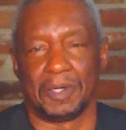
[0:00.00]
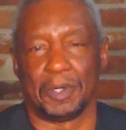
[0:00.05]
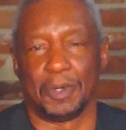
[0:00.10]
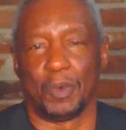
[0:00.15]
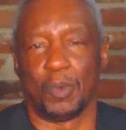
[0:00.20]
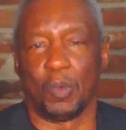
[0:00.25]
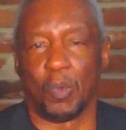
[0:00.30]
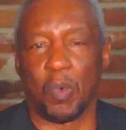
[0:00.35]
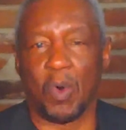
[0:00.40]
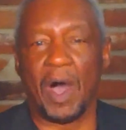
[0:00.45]

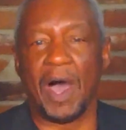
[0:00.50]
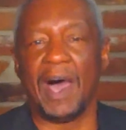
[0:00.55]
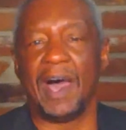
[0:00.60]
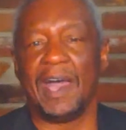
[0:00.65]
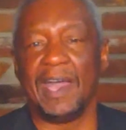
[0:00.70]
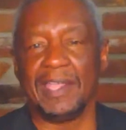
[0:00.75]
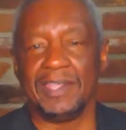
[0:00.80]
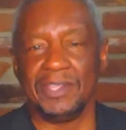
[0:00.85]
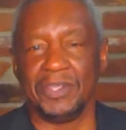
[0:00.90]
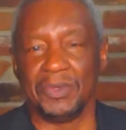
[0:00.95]

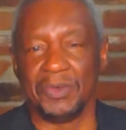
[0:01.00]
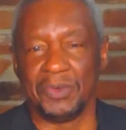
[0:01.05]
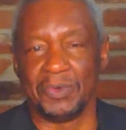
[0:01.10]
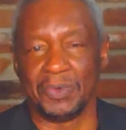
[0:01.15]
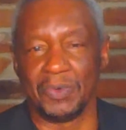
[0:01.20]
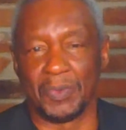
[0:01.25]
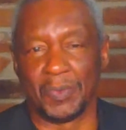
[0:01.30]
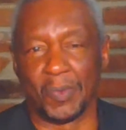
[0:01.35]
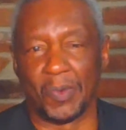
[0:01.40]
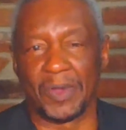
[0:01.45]
why you
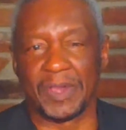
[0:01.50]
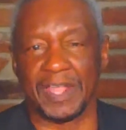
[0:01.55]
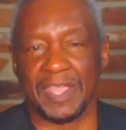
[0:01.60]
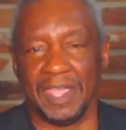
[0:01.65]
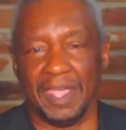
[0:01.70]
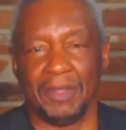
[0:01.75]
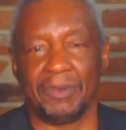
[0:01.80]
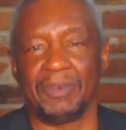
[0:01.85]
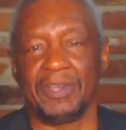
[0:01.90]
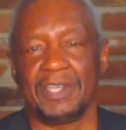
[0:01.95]
want to
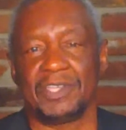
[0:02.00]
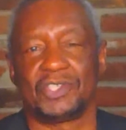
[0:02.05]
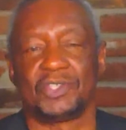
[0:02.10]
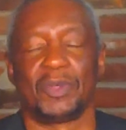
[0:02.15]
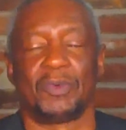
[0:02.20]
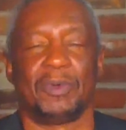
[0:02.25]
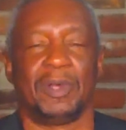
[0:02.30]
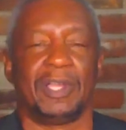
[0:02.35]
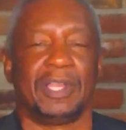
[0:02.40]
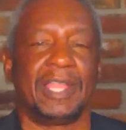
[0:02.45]
enter into a
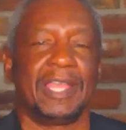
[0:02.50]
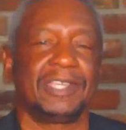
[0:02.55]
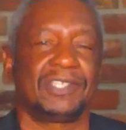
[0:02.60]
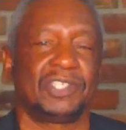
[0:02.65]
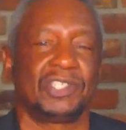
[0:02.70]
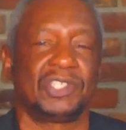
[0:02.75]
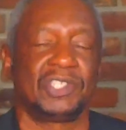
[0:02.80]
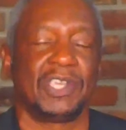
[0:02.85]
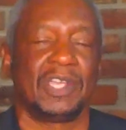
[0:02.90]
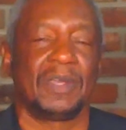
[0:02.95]

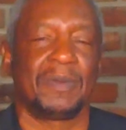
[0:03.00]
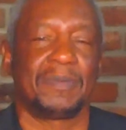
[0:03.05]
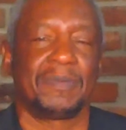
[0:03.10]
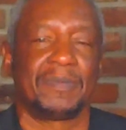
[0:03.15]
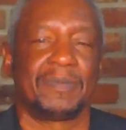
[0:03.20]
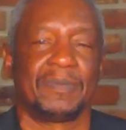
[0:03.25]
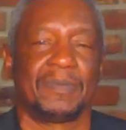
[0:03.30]
relationship